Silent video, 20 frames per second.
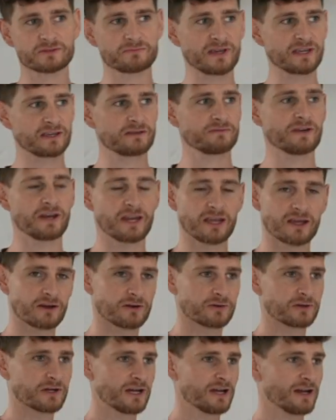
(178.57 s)
to make a
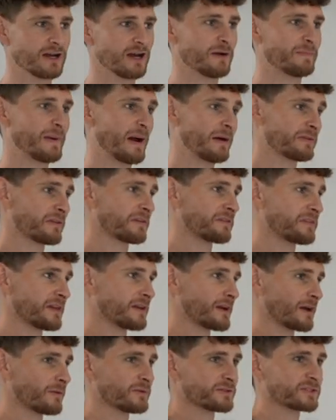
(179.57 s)
video about the
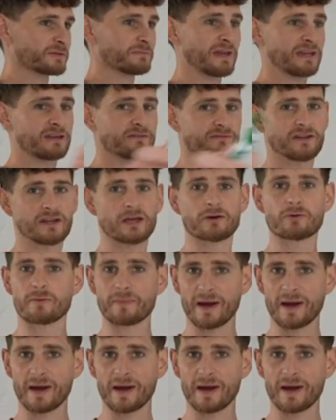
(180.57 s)
thing I want to make a video